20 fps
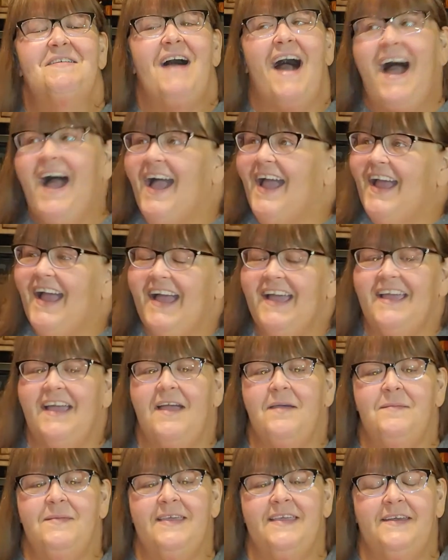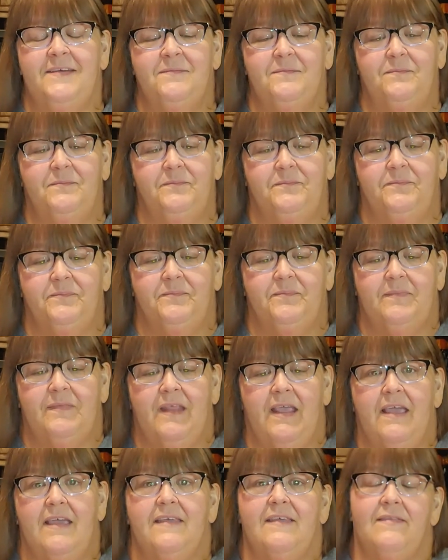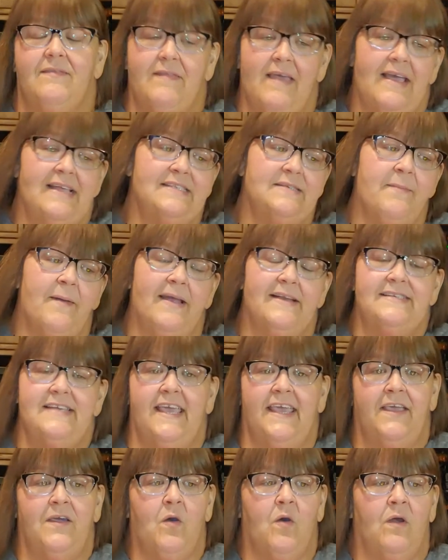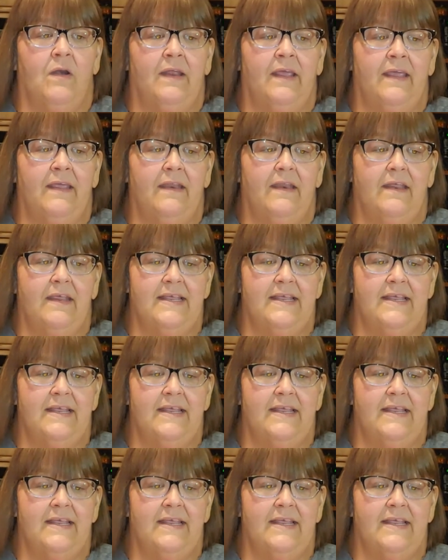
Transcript: I mean, that's my take on it.